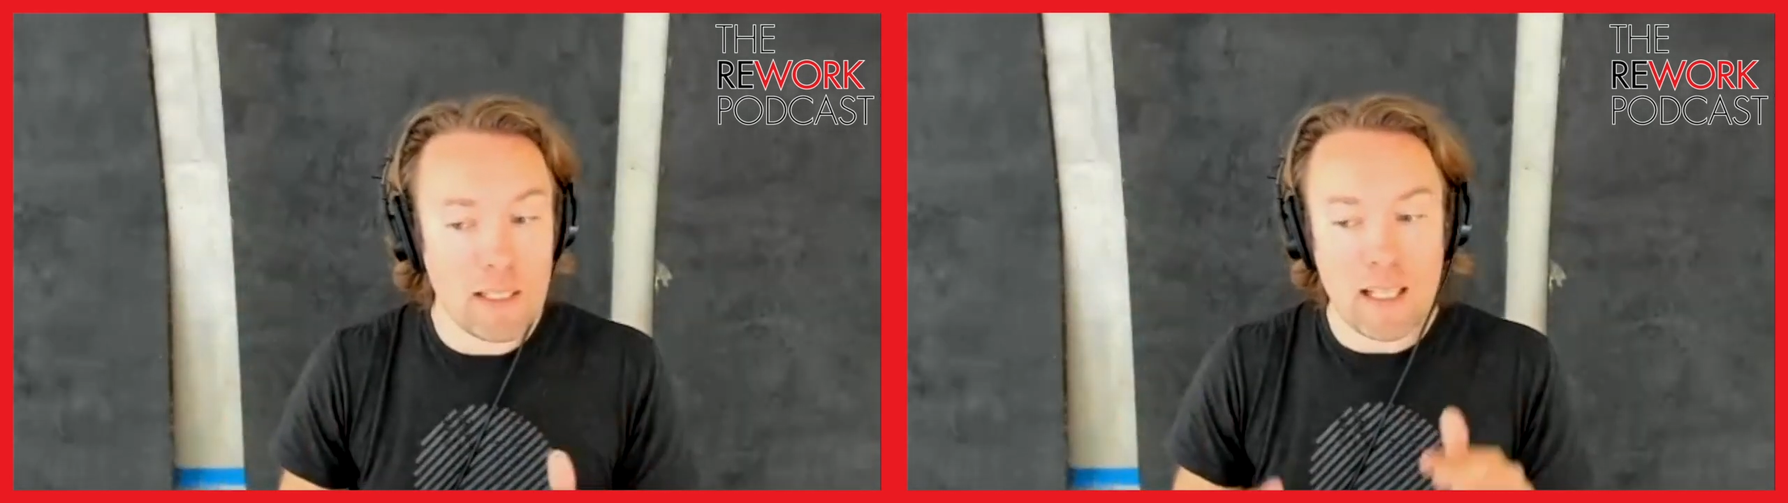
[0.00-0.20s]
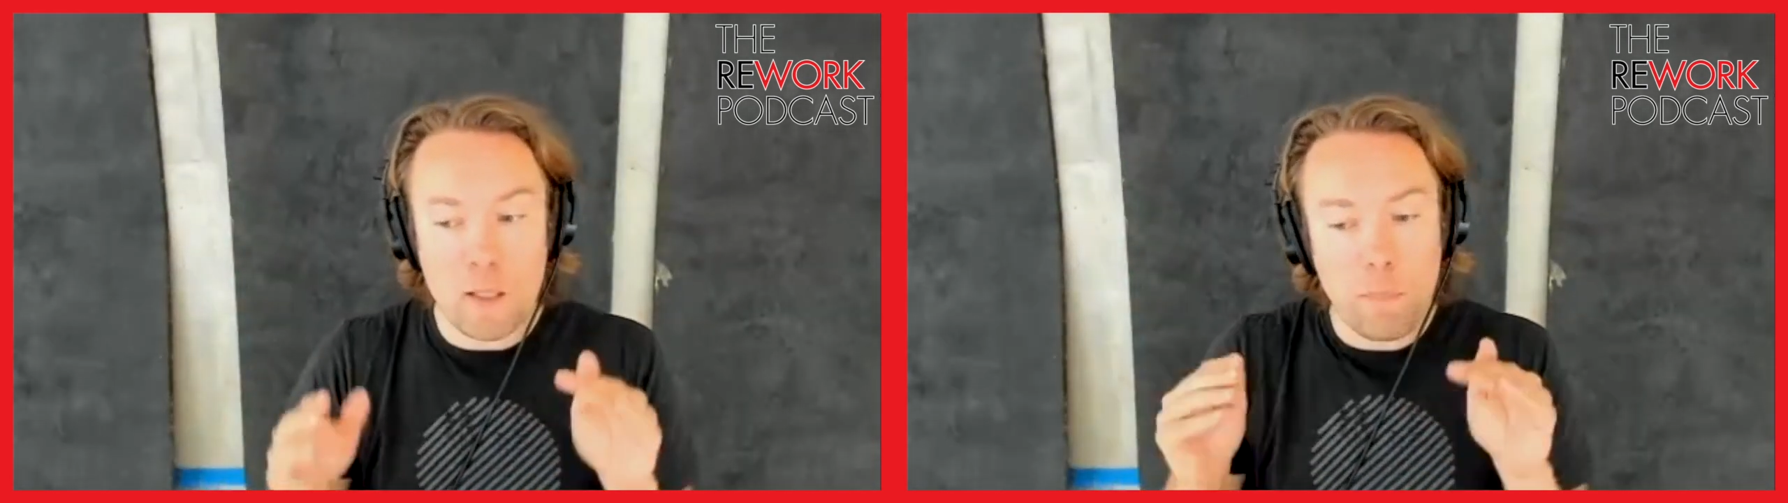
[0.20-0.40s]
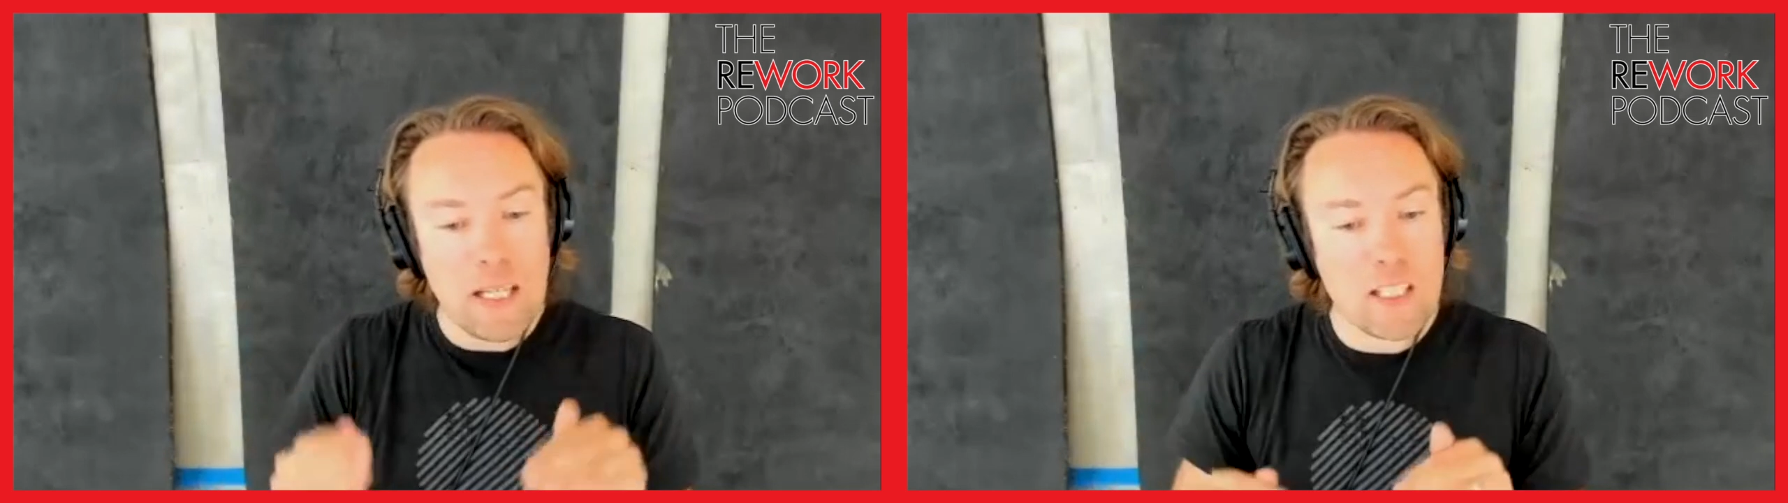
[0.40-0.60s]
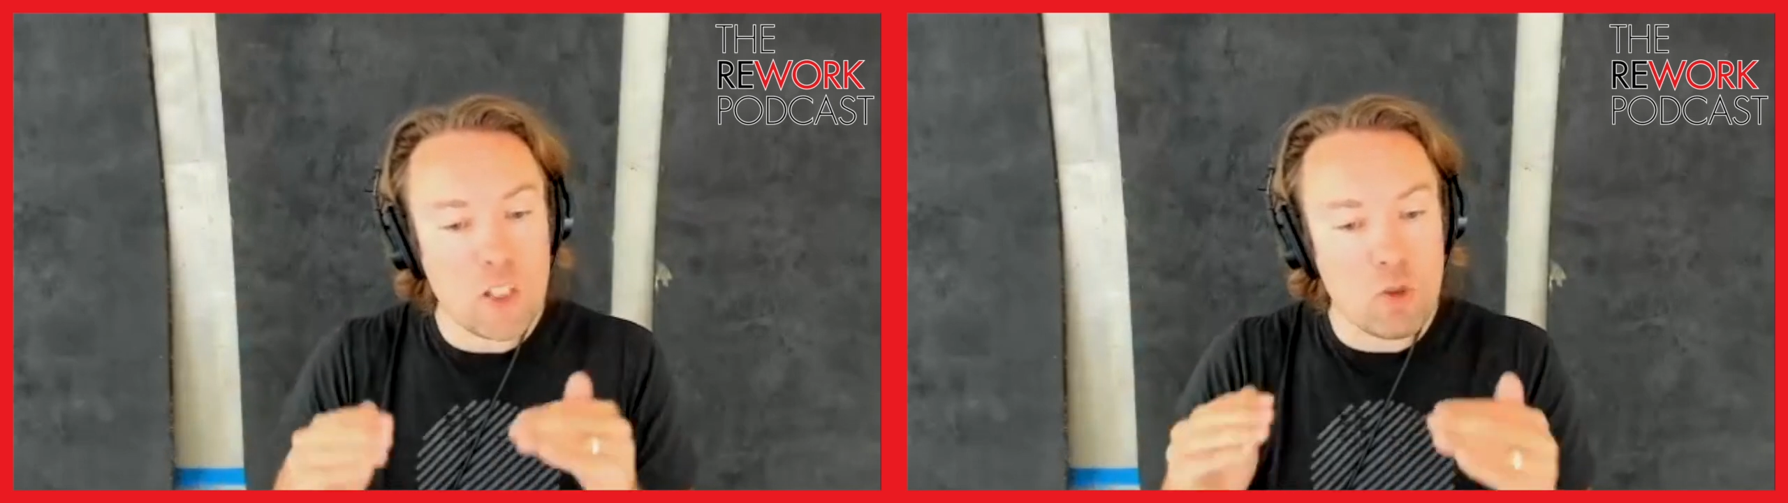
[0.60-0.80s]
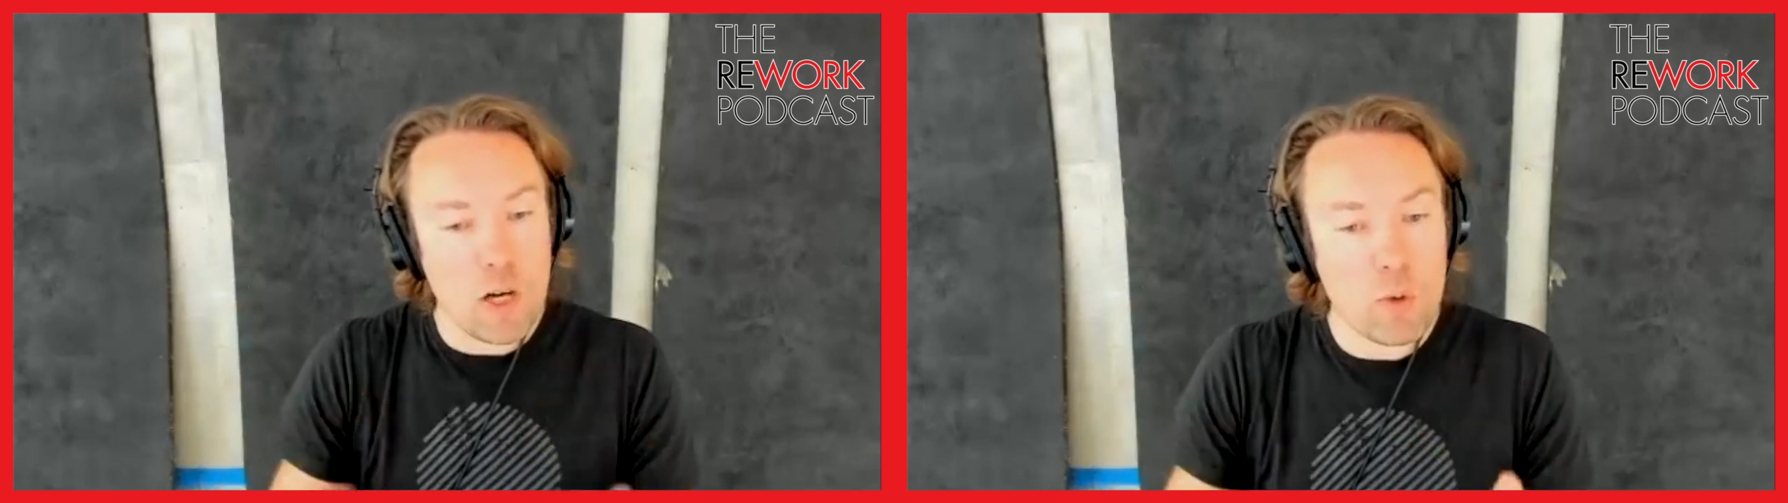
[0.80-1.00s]
that the pitch is
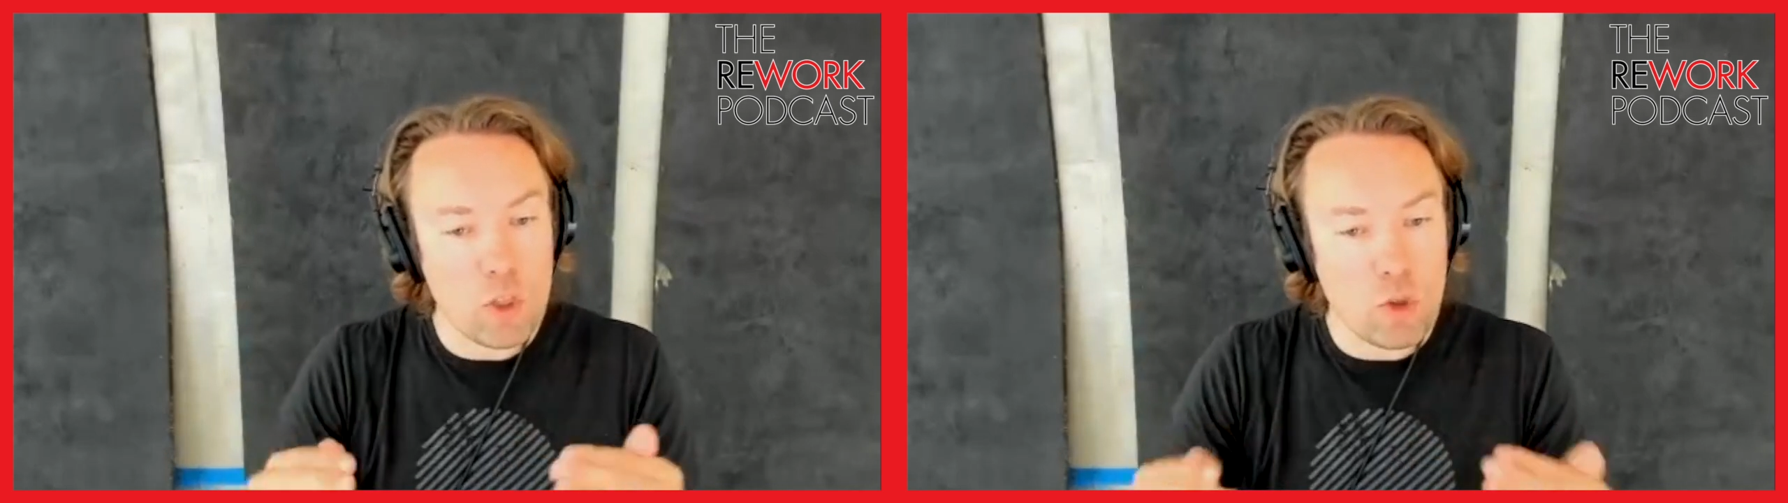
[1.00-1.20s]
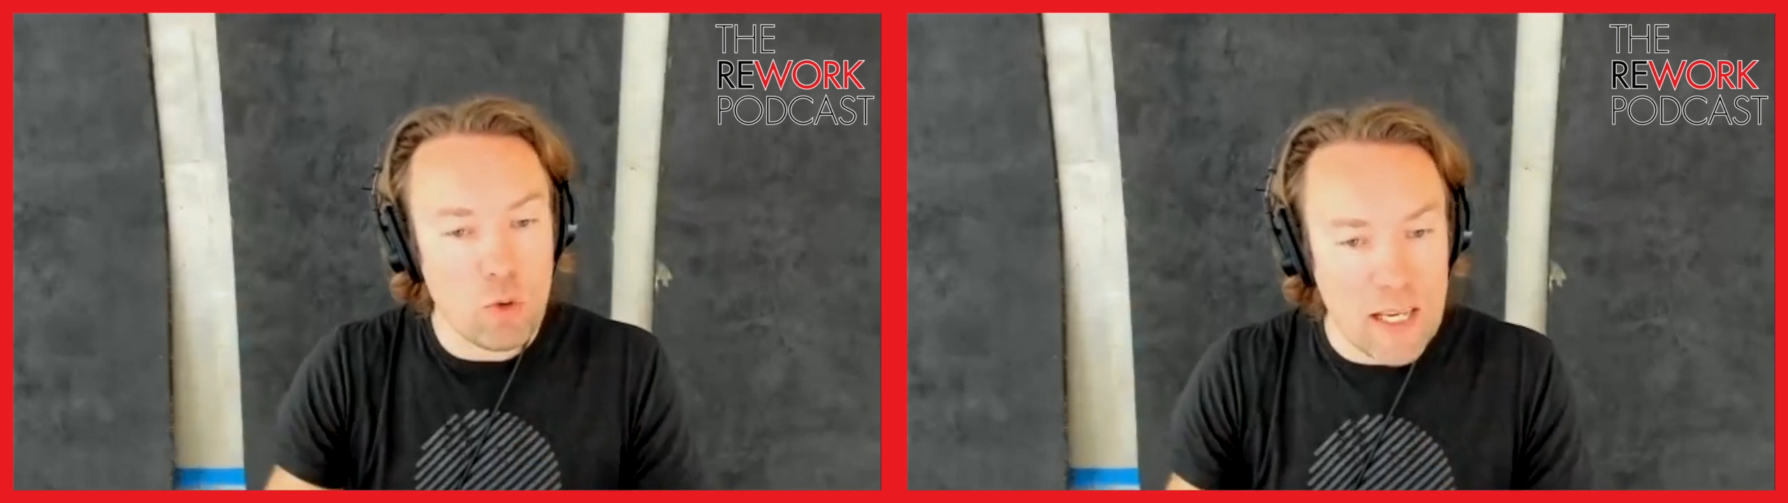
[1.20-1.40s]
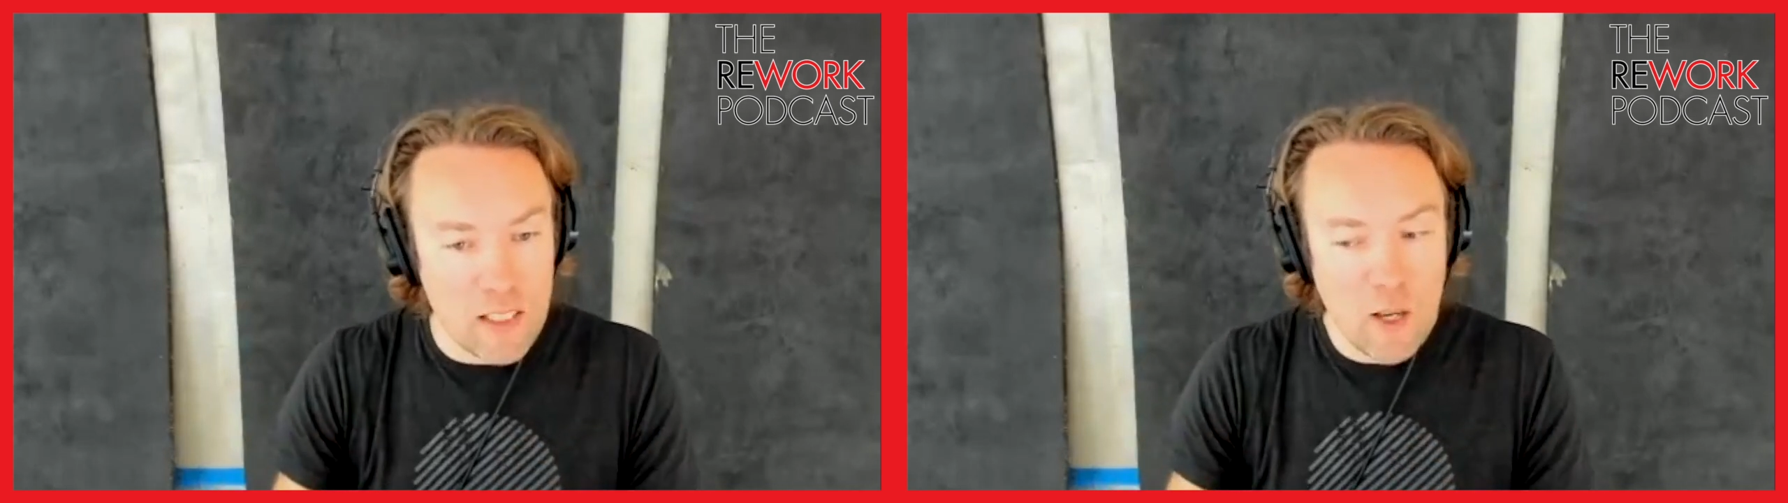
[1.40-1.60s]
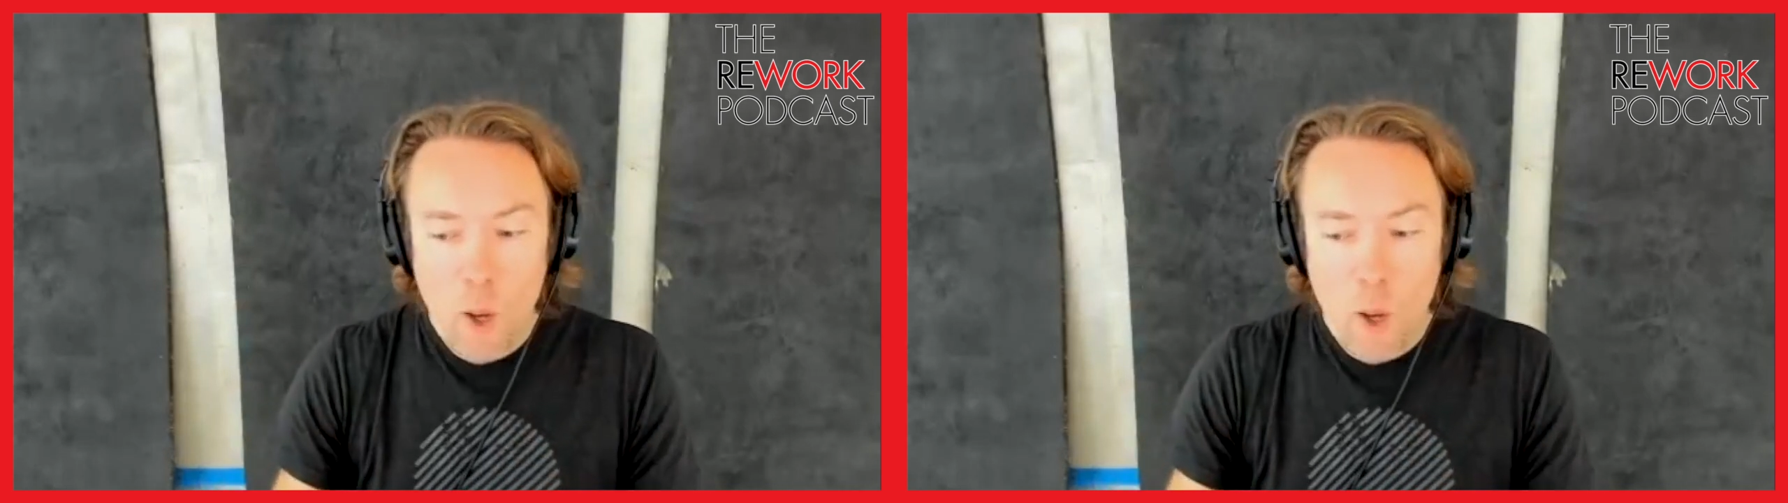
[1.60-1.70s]
trying to address.